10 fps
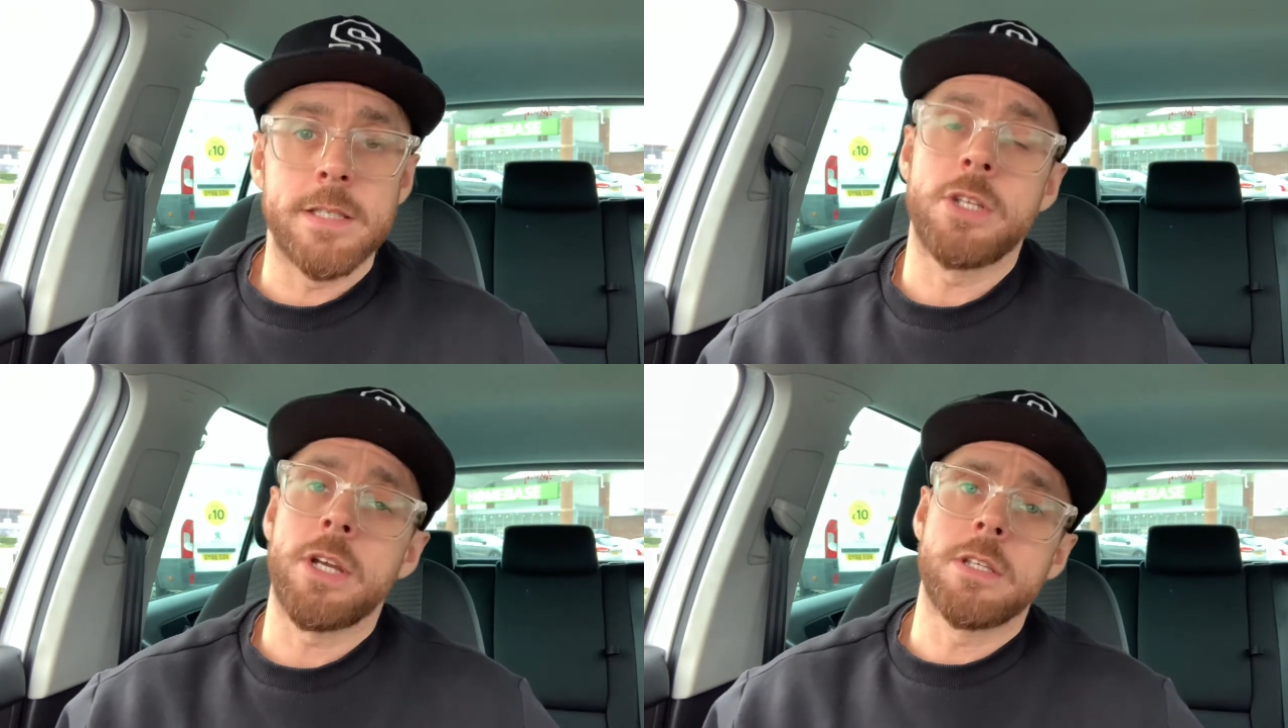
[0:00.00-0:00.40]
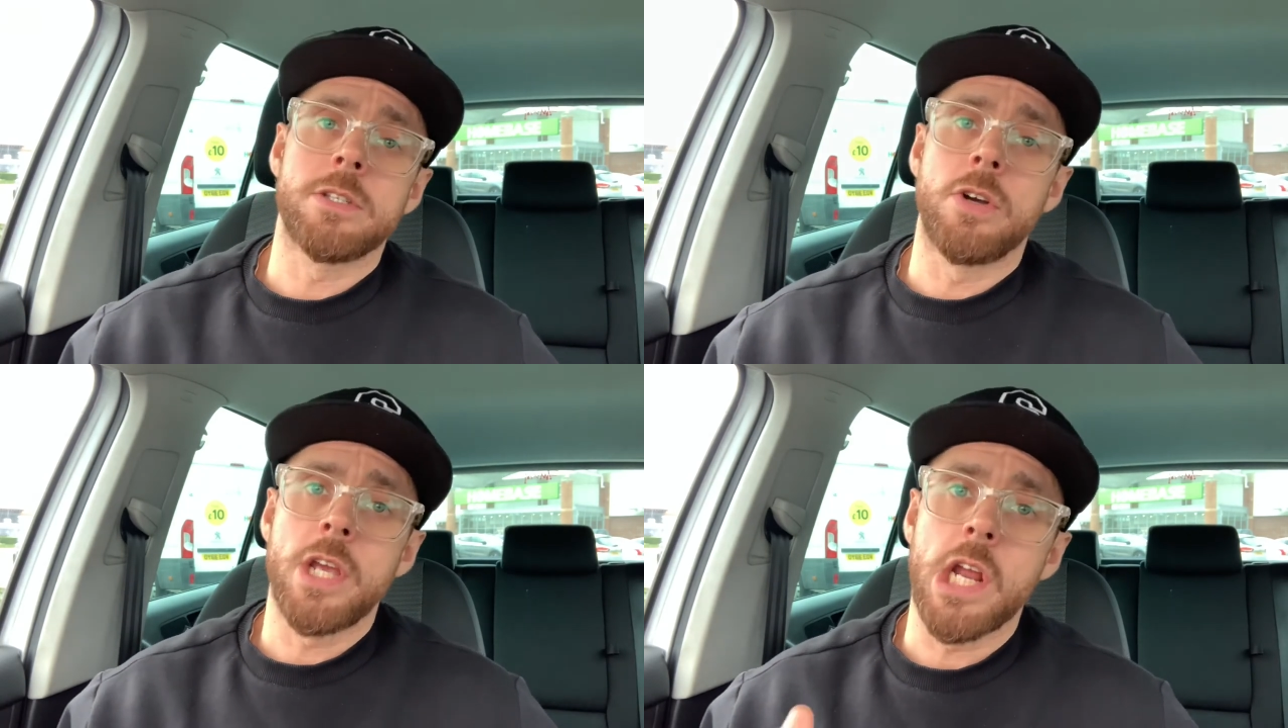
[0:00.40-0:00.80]
the
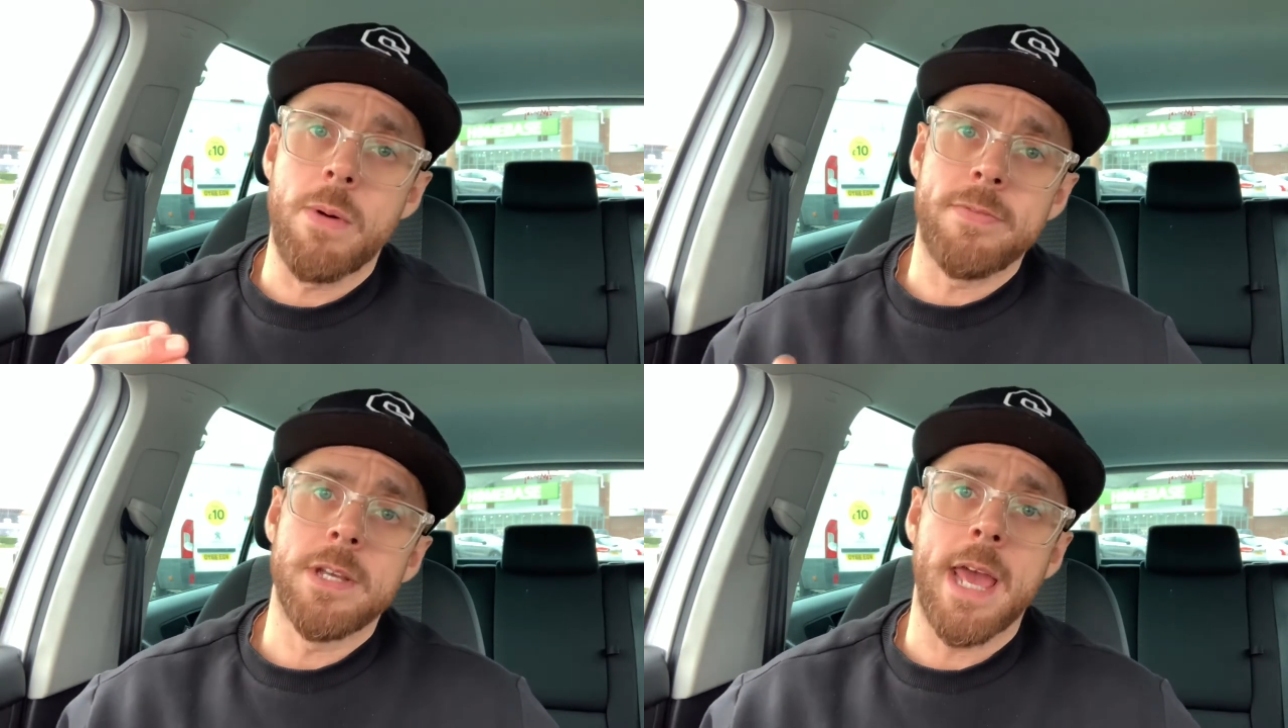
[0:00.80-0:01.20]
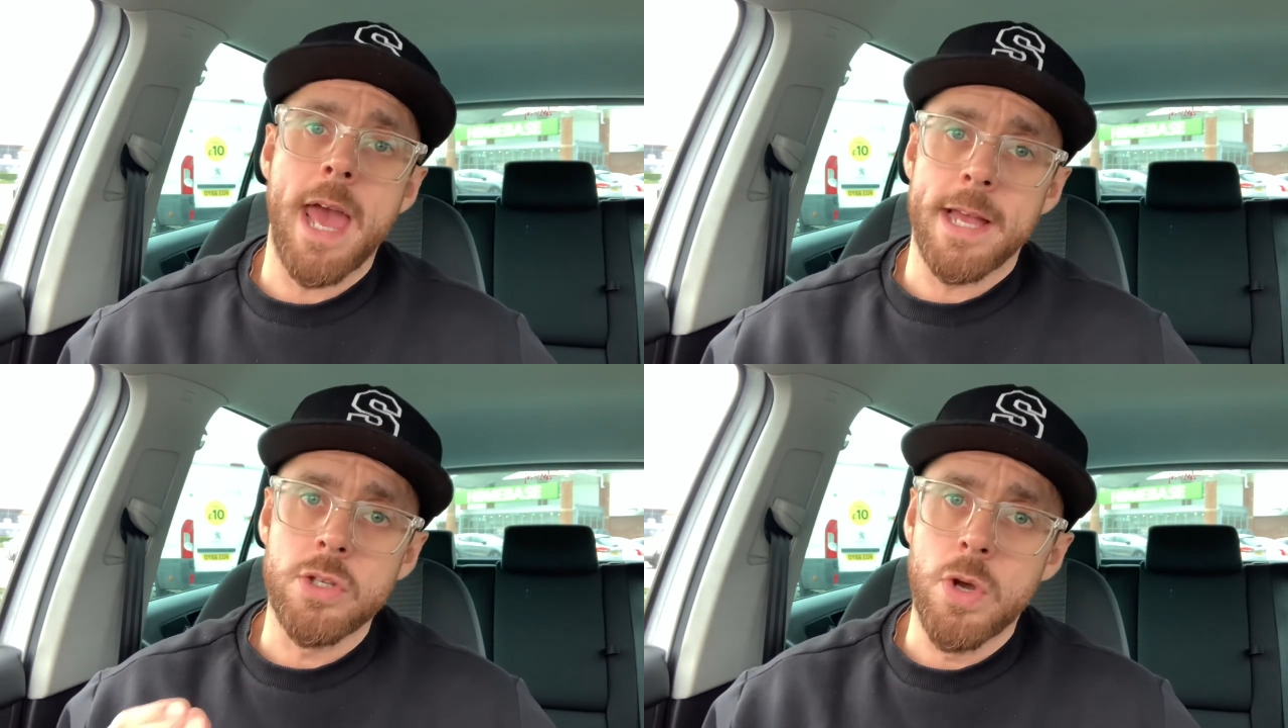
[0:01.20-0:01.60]
chances are you're going to have to
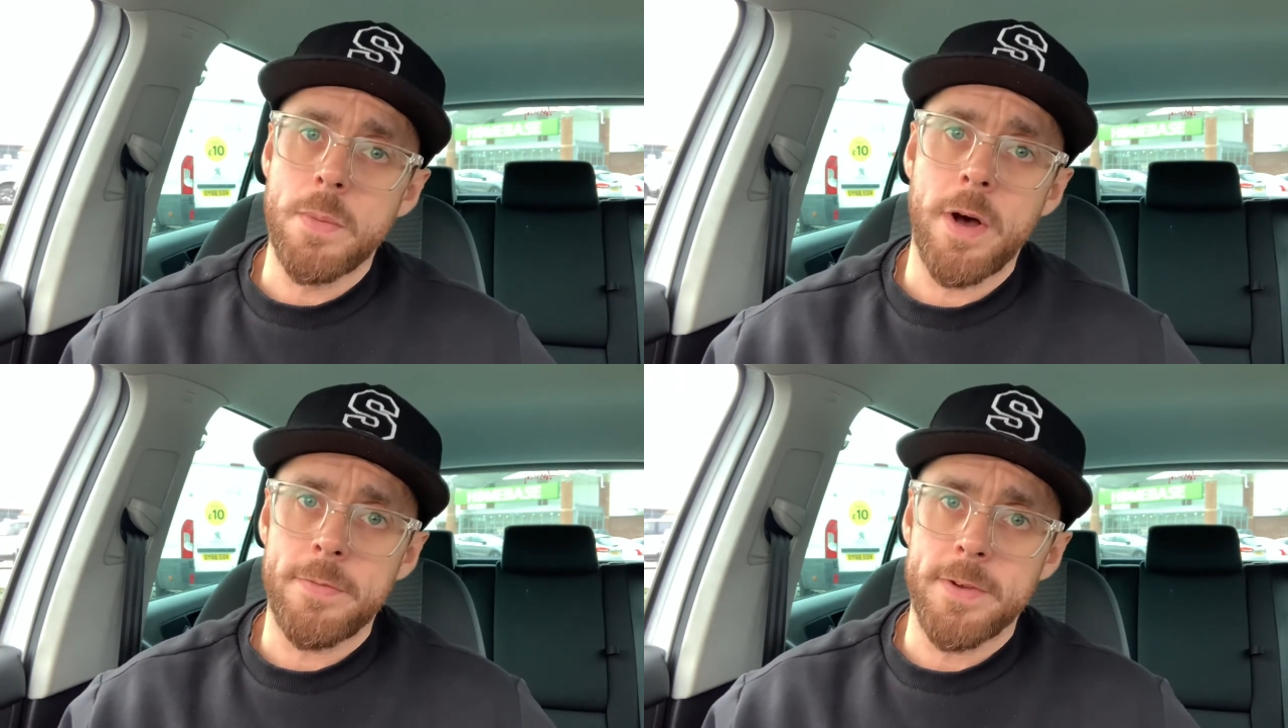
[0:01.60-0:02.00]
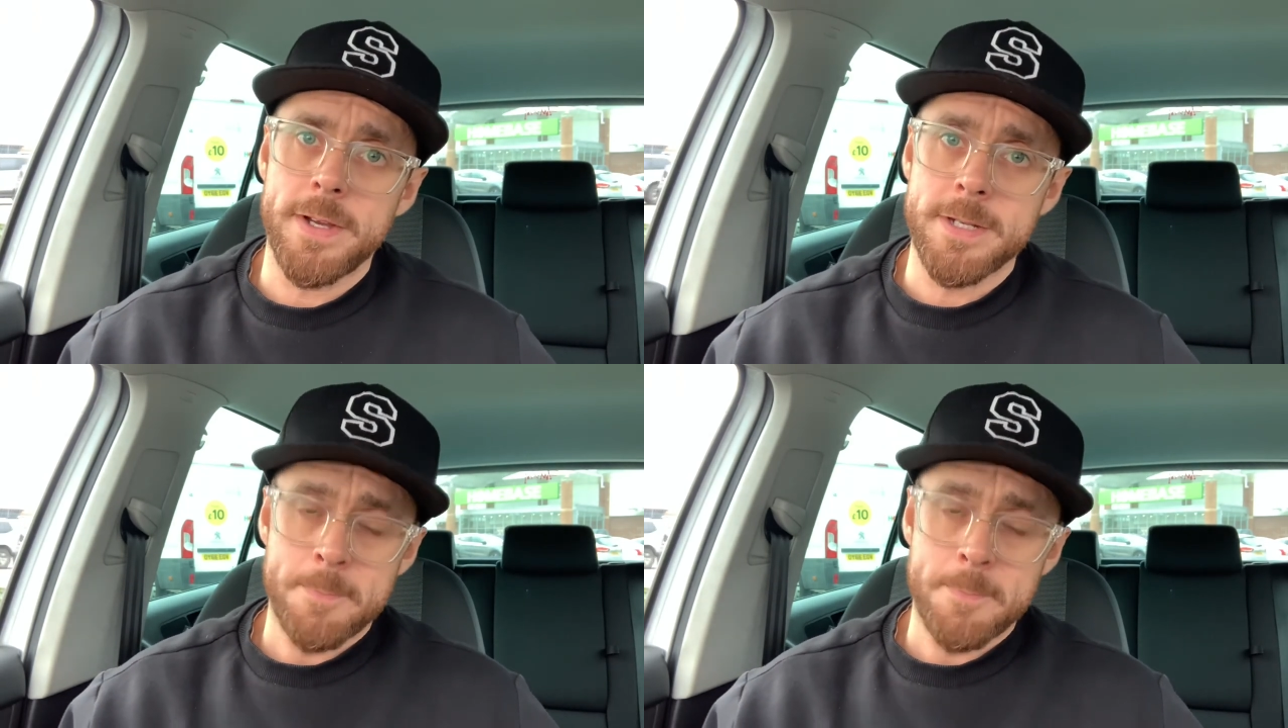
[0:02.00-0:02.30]
get a tow bar fitted